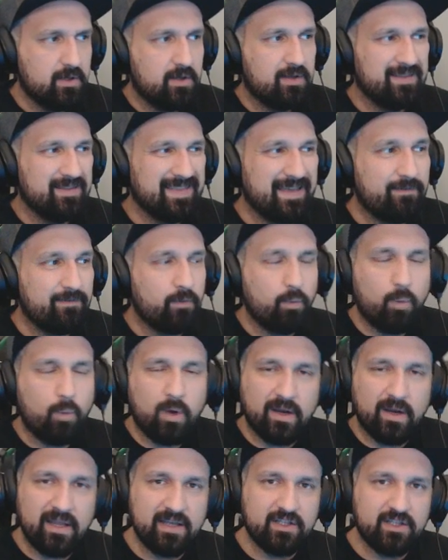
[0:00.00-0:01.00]
level
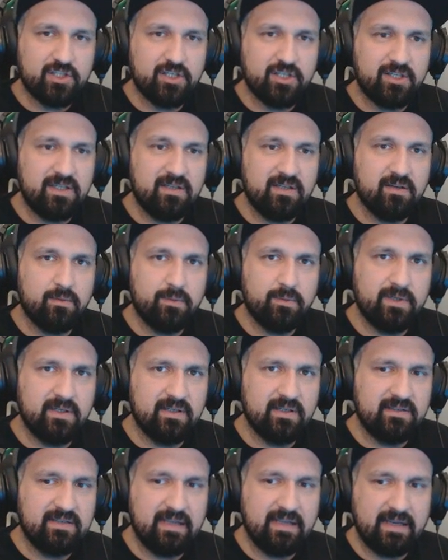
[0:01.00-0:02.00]
one action in
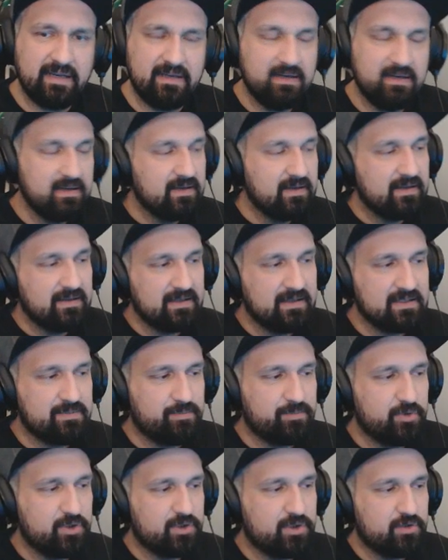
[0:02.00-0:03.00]
arena ten, and let's
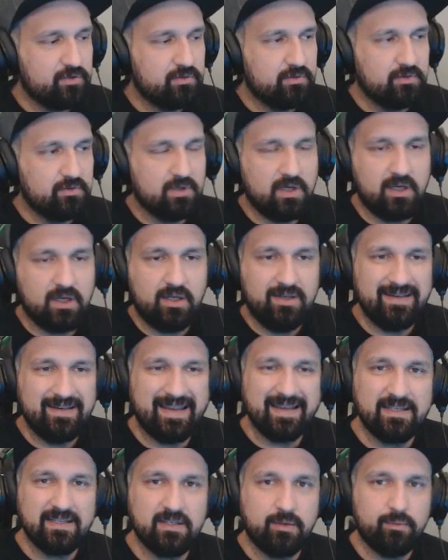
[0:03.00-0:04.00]
push to uh,
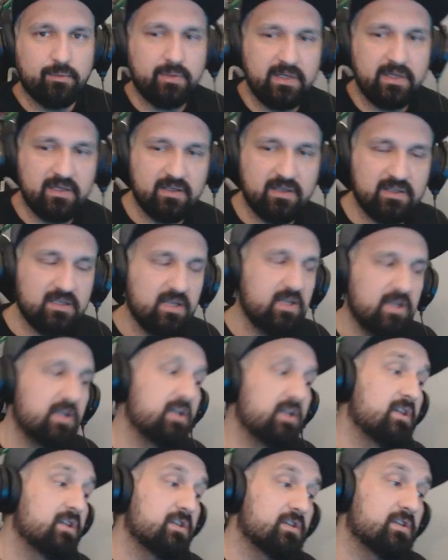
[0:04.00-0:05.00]
next arenas.
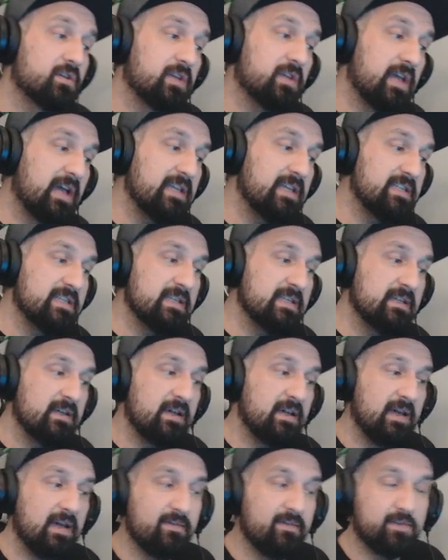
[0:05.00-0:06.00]
So guys,
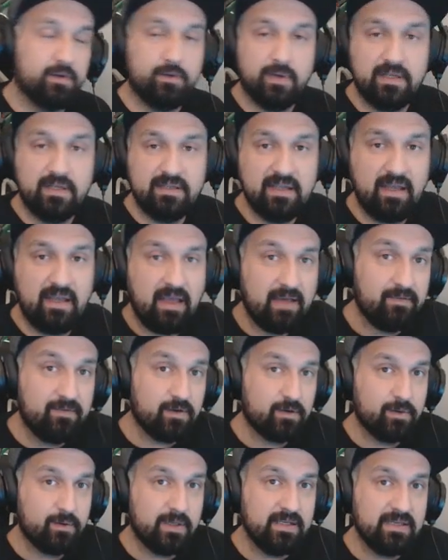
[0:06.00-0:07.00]
have a great day, have
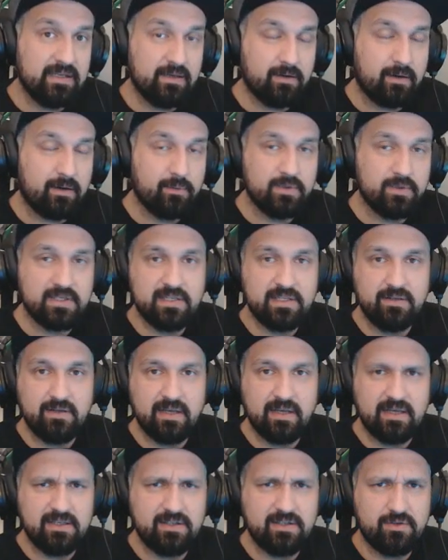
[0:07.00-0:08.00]
a great year. I will see you
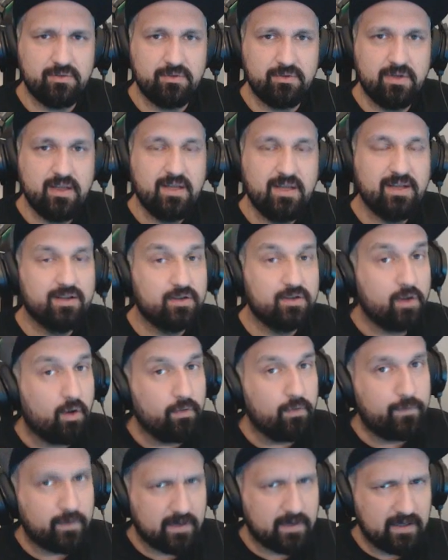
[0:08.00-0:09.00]
guys soon.
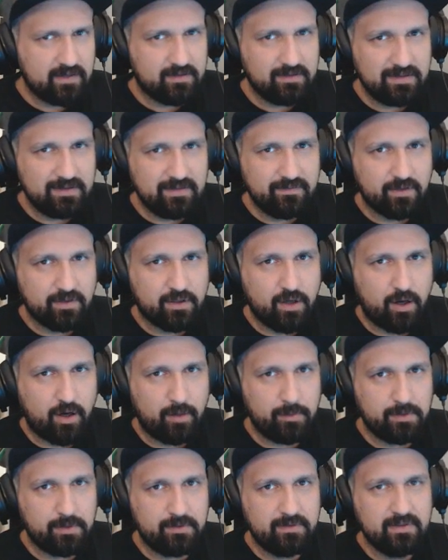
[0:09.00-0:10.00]
Don't forget to leave a
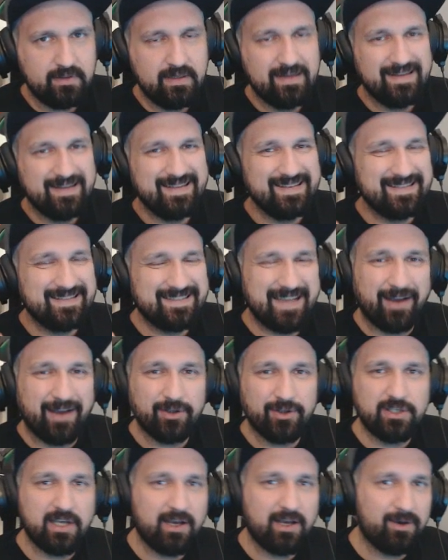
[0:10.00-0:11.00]
comment. Ciao,
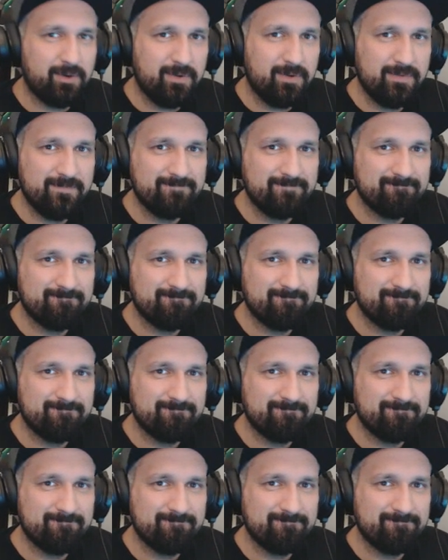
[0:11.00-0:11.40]
ciao.